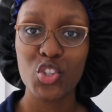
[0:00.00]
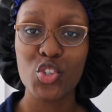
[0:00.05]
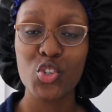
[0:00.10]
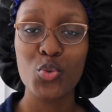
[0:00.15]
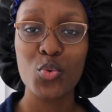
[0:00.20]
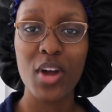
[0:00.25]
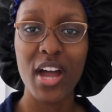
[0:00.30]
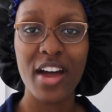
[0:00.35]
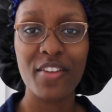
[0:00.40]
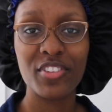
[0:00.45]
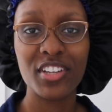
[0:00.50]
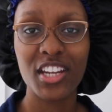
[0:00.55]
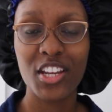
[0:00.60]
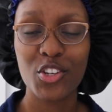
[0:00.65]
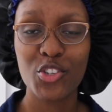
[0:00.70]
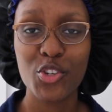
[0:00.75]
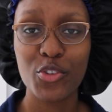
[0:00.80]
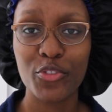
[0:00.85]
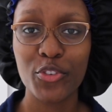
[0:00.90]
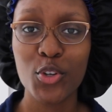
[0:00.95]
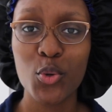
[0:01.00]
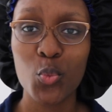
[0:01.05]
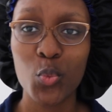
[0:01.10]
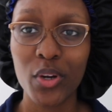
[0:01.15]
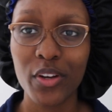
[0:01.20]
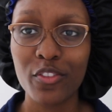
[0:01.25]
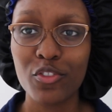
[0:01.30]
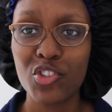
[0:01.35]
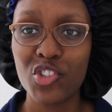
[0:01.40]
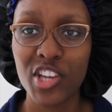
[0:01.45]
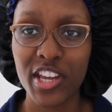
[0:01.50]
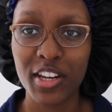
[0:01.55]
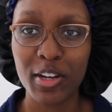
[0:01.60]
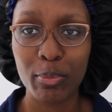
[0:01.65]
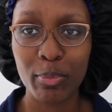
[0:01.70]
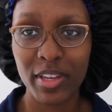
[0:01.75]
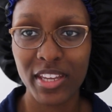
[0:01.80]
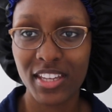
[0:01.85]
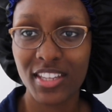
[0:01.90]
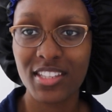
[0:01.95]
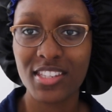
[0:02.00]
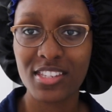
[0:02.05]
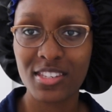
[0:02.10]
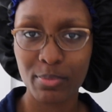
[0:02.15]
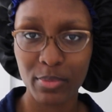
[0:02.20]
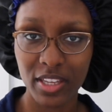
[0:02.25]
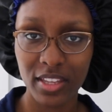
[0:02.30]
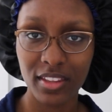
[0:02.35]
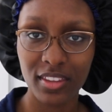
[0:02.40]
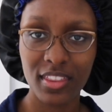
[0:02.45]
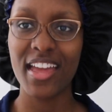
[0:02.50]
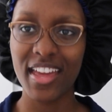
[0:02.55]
to have an interview with Jada Pinkett Smith